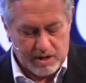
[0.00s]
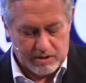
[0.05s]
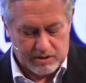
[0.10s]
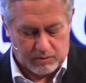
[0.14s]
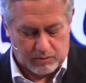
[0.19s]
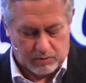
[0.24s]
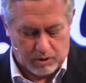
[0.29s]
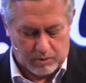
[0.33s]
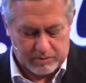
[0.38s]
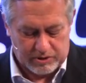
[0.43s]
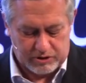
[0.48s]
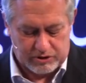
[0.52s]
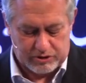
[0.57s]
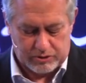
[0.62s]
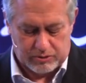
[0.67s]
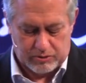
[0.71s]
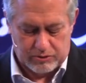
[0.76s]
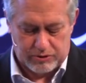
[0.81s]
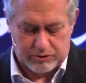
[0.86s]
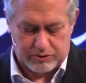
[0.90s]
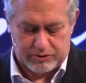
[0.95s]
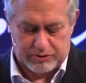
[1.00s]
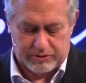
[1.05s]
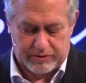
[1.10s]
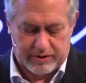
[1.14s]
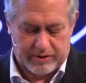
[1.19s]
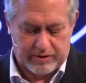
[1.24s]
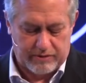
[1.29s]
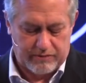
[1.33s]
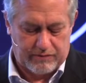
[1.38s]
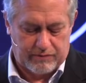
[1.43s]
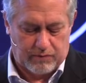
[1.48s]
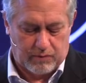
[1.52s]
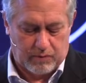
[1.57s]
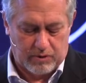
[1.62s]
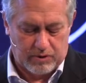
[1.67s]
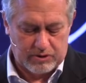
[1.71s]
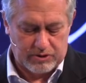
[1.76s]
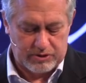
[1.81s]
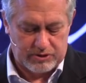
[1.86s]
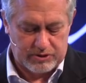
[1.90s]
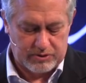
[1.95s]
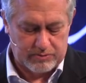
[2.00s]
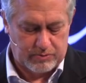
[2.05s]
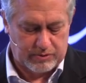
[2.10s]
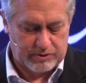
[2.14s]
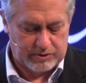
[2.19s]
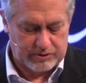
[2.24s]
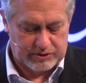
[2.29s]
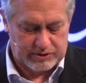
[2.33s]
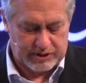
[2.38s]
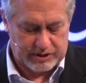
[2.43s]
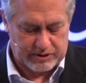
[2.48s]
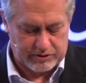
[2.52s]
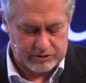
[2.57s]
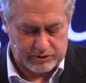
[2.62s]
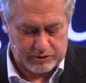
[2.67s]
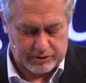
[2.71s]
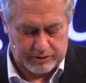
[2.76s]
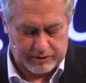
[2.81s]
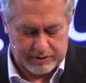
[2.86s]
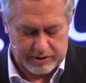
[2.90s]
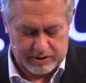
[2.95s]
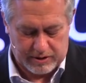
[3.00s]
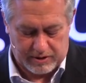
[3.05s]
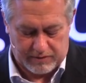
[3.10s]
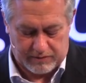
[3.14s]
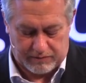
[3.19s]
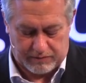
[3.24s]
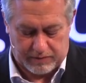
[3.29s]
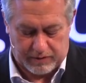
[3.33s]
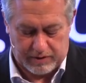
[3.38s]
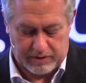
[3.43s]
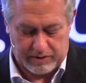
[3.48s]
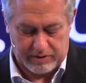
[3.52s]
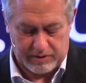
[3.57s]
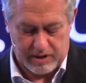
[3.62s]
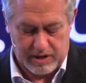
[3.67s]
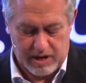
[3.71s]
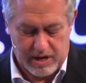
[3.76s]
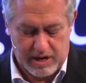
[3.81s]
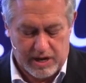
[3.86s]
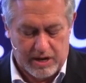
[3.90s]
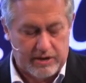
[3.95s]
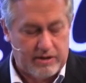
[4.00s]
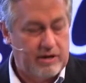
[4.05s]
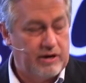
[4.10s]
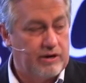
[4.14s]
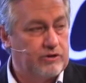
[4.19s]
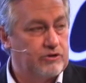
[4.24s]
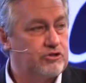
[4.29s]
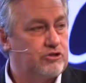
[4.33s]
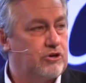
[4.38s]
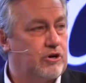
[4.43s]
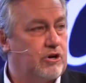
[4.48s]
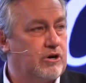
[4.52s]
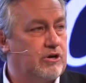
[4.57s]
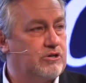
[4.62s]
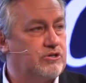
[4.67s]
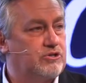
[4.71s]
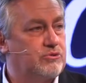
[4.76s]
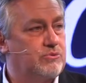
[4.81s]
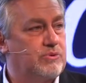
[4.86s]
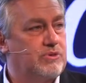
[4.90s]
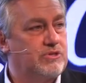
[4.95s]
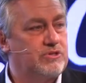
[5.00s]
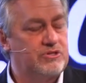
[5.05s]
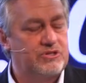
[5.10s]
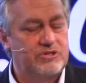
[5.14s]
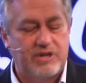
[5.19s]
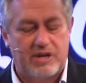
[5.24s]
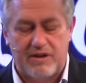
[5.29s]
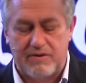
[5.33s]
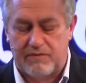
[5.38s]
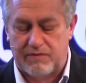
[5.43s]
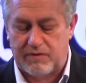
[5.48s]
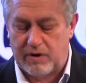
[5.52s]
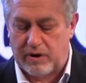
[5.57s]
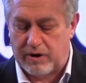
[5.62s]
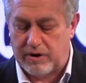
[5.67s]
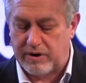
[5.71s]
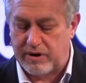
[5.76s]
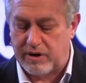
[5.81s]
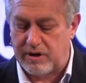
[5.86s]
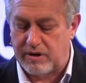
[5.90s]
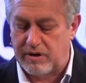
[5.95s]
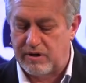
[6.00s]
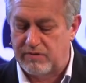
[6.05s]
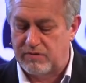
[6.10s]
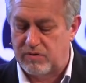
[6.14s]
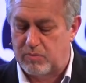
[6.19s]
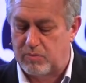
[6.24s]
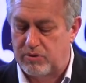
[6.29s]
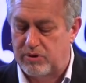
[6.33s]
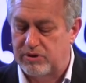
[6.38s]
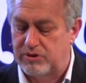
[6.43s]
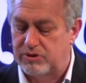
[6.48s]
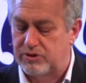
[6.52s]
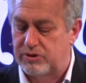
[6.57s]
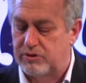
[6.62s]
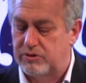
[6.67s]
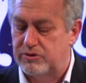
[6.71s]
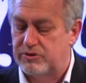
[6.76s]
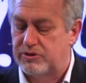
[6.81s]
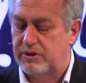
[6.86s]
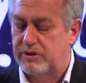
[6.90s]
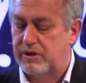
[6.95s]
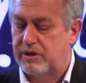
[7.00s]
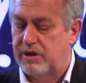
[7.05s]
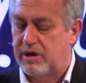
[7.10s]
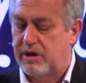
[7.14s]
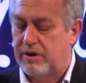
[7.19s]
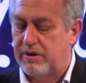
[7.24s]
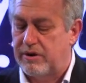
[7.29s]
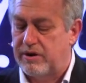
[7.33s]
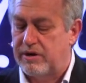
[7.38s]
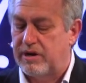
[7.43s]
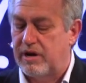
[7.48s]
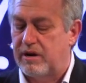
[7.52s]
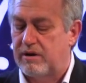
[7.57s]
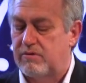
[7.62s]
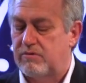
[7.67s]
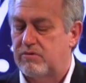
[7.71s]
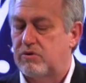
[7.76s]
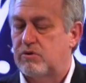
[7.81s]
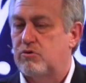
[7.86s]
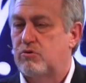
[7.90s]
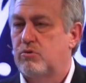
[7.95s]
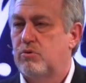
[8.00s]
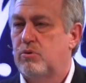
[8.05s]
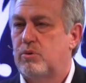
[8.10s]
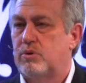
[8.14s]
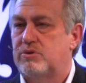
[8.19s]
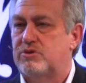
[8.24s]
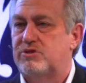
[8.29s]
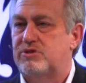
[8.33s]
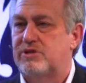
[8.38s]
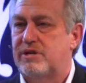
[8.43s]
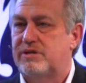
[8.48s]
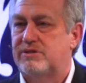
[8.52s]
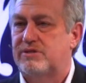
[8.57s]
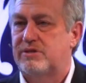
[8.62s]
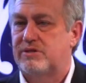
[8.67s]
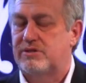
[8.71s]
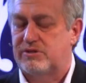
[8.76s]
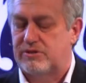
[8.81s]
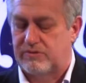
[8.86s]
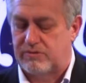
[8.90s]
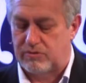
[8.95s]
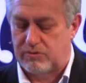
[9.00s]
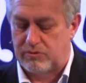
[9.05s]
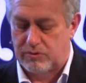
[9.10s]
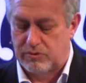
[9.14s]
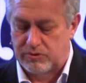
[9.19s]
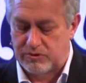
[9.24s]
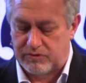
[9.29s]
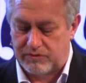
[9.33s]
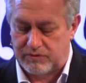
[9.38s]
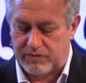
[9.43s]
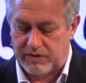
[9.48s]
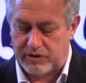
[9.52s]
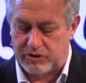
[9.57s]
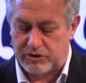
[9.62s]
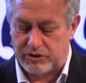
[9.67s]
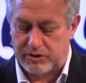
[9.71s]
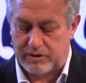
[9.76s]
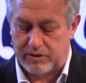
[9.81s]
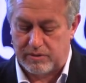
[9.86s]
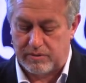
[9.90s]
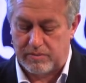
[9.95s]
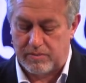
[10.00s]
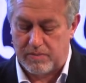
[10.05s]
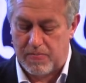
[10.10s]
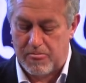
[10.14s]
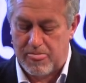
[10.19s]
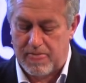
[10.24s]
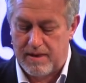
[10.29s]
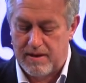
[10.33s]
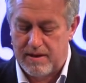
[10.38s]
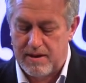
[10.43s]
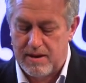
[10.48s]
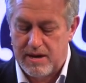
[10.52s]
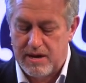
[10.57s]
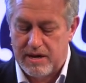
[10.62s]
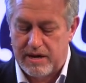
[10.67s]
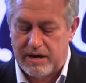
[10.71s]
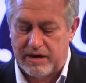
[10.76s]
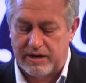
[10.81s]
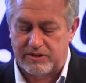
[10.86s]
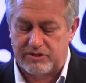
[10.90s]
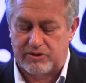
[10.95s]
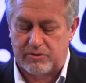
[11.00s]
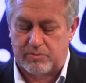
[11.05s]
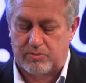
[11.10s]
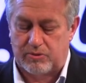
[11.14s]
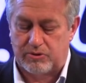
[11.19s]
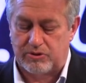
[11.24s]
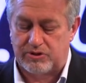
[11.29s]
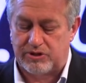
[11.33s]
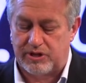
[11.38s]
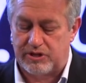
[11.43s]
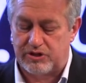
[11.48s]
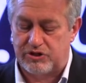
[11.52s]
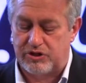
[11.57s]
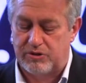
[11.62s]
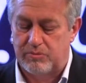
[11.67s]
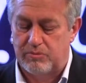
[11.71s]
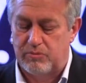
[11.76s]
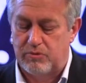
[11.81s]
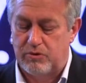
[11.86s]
The Roman soldiers are there in force with the centurion at front they are charged with the safeguarding of the prisoners and the carrying out of the cruel sentence of the crucifixion. And as the procession